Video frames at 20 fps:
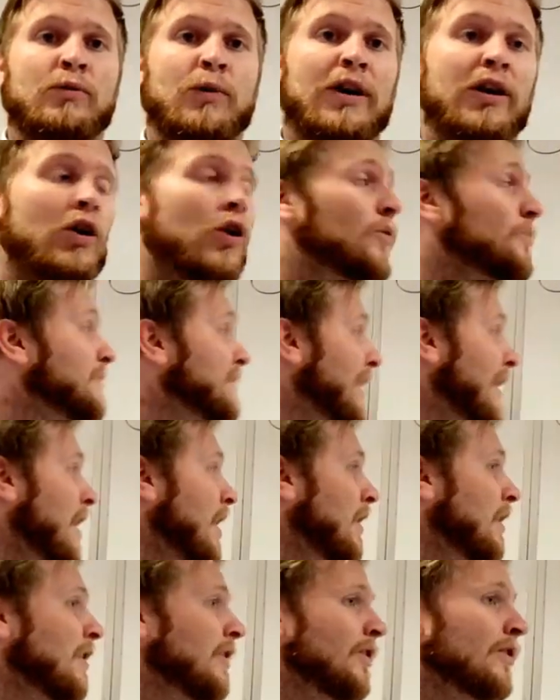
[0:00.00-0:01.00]
when it comes to
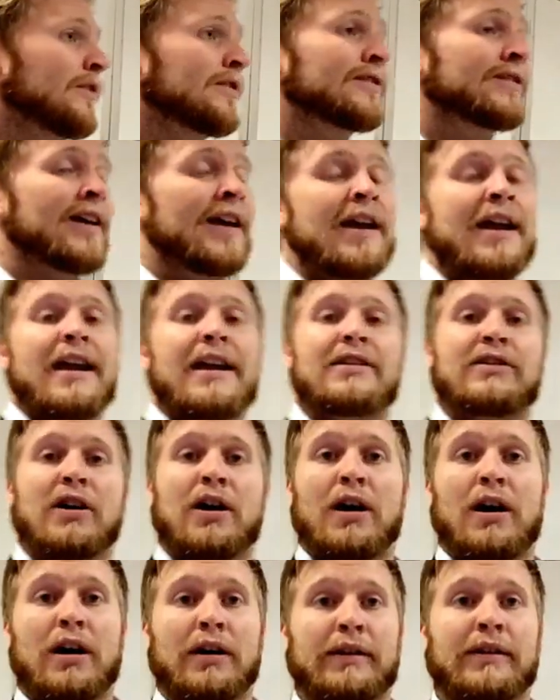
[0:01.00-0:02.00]
angles is a
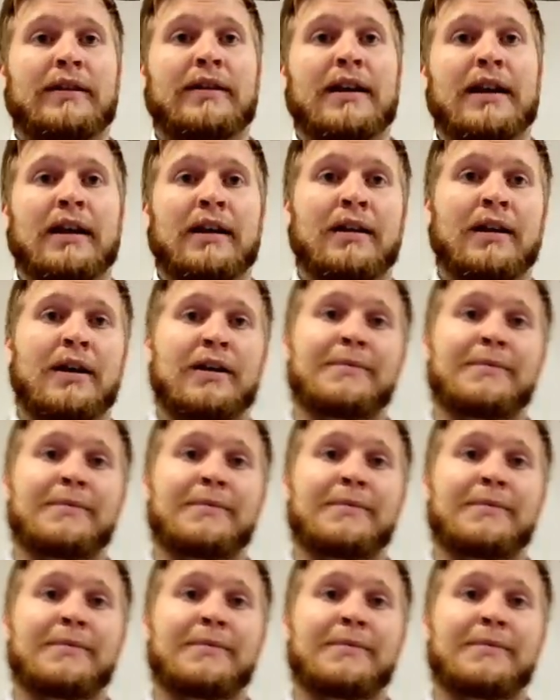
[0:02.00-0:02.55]
hard thing.